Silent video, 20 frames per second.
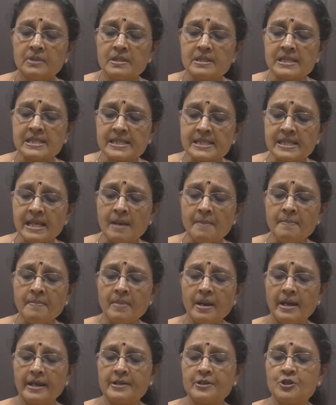some
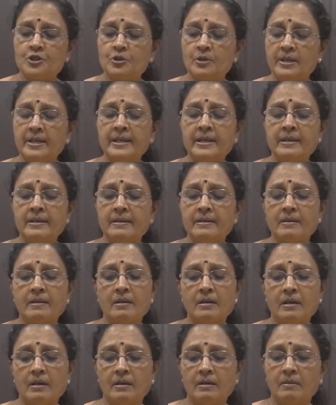actually
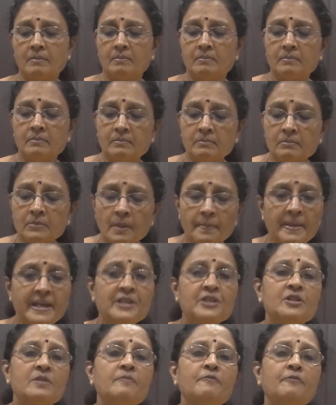
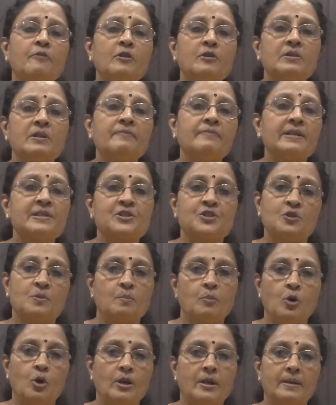momentum for the first
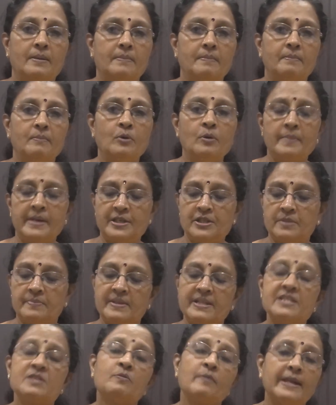ball. Momentum,
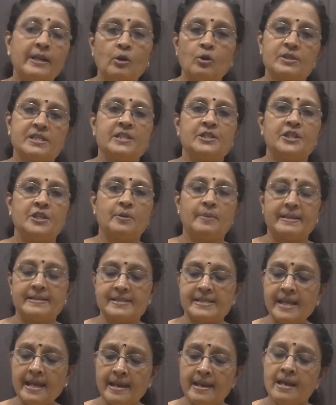that is velocity, you can
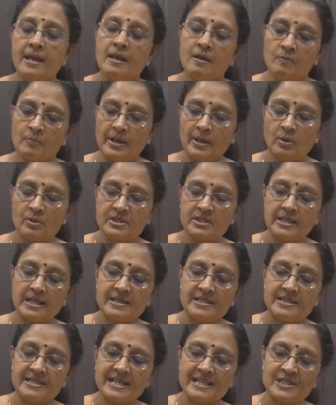say velocity,
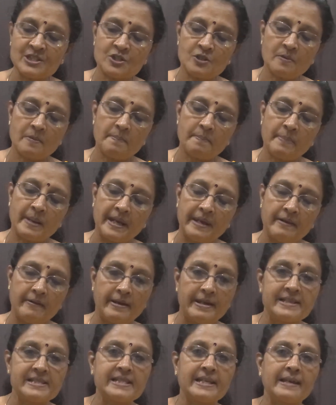that just by
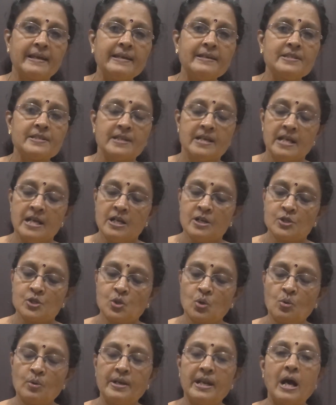raising it.
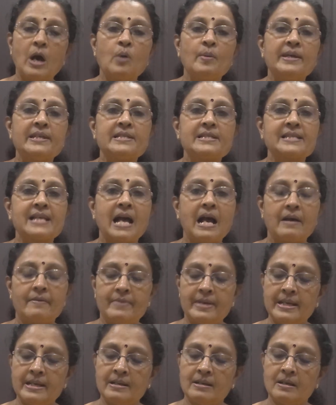So now it is
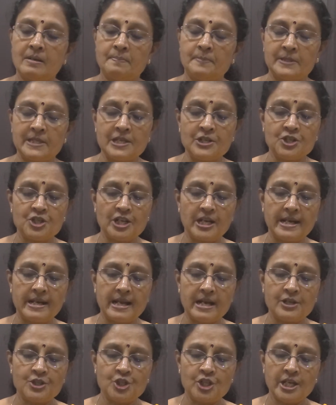having a potential
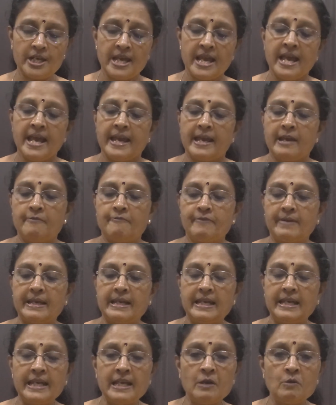energy. If I
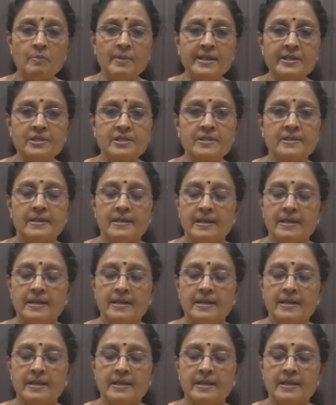leave it,